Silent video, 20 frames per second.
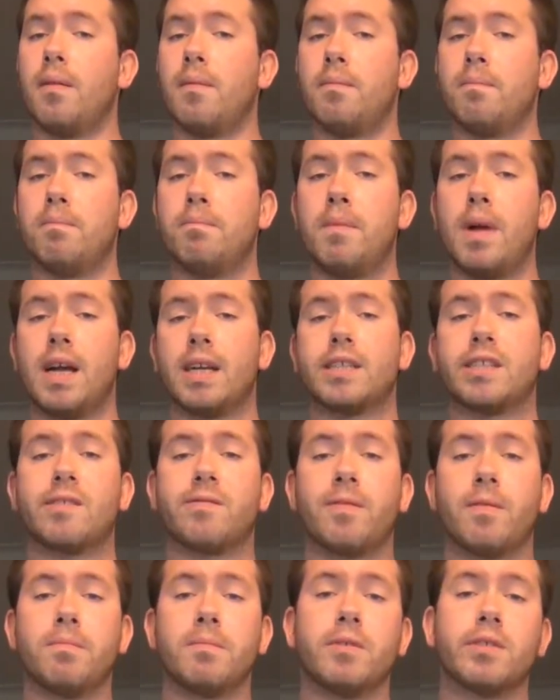mess
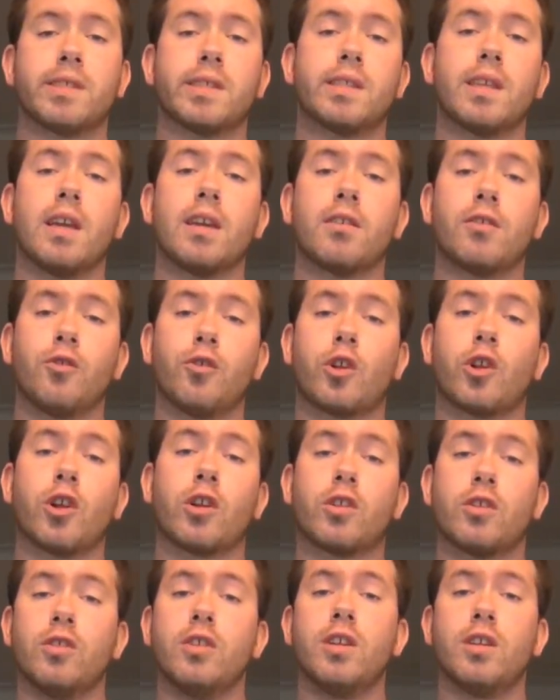from your snake, you should
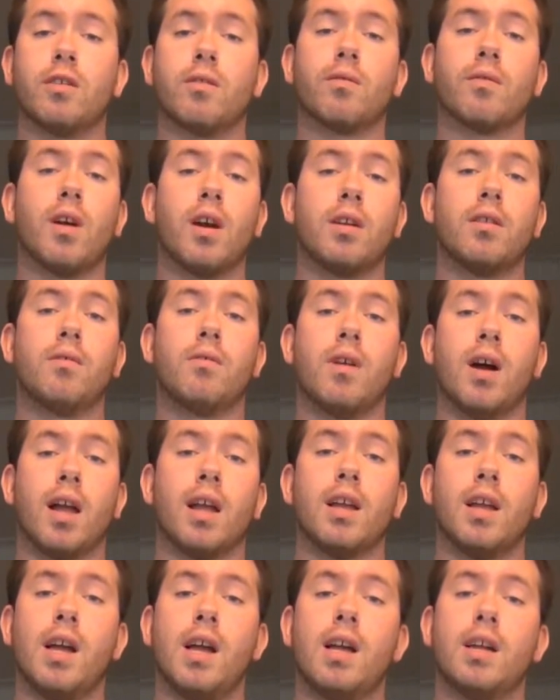clean it right away.
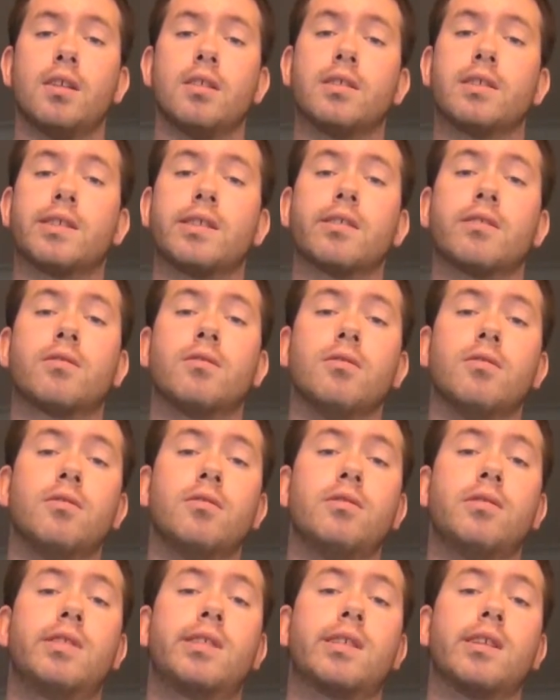This
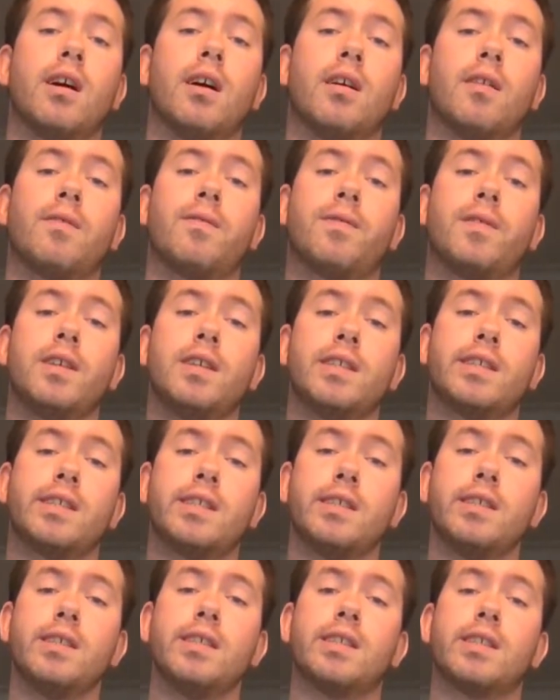includes
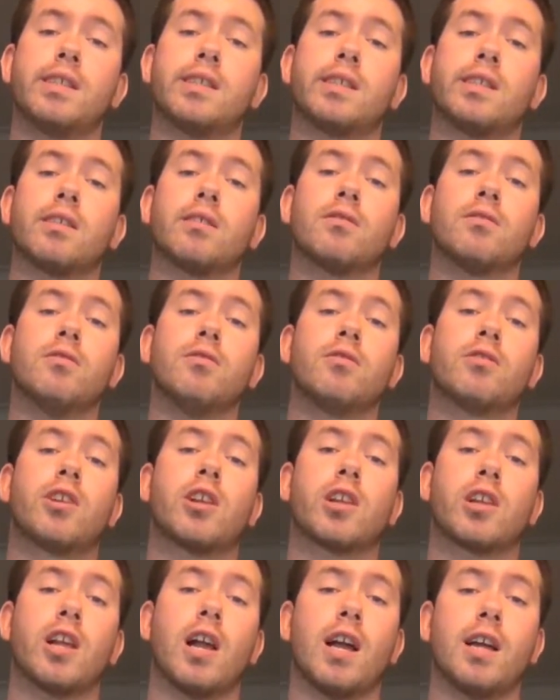feces, this includes
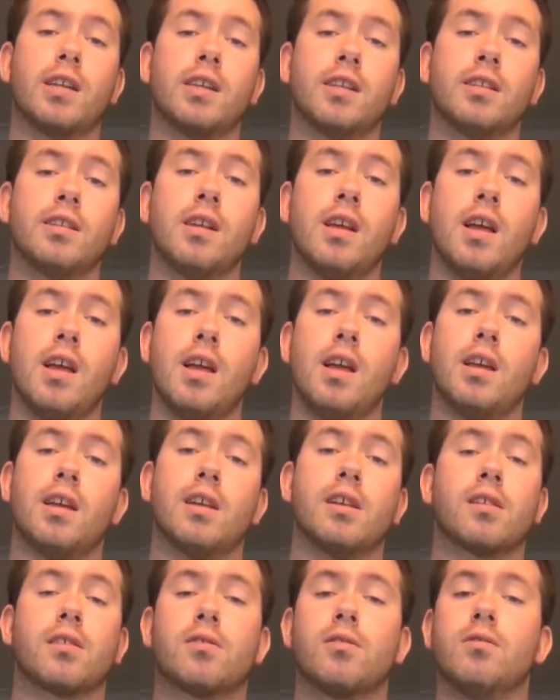shedding, it
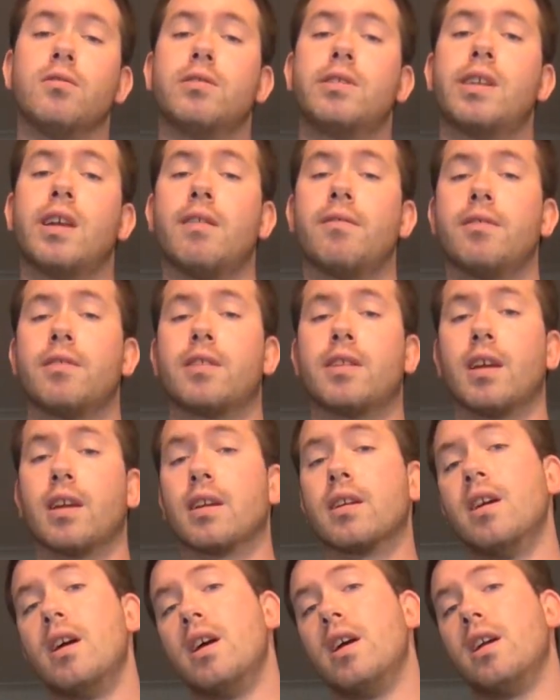includes everything.
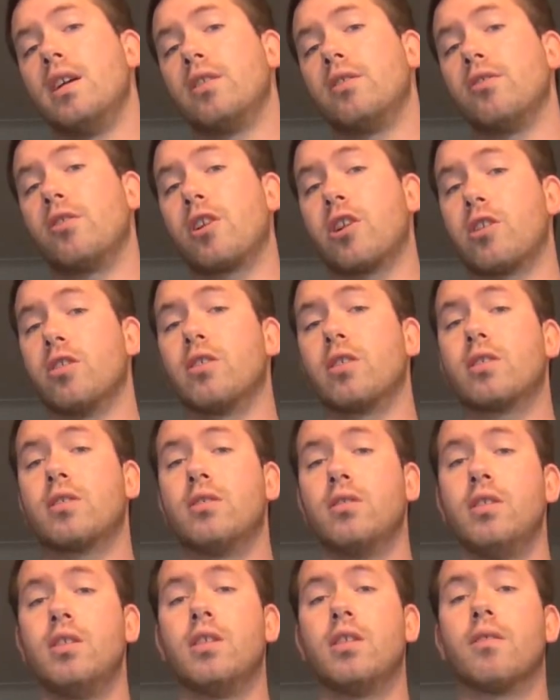You should
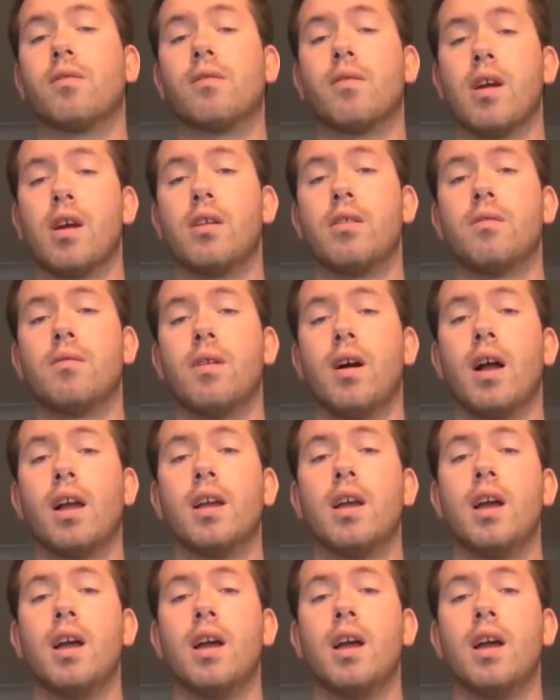clean it right away.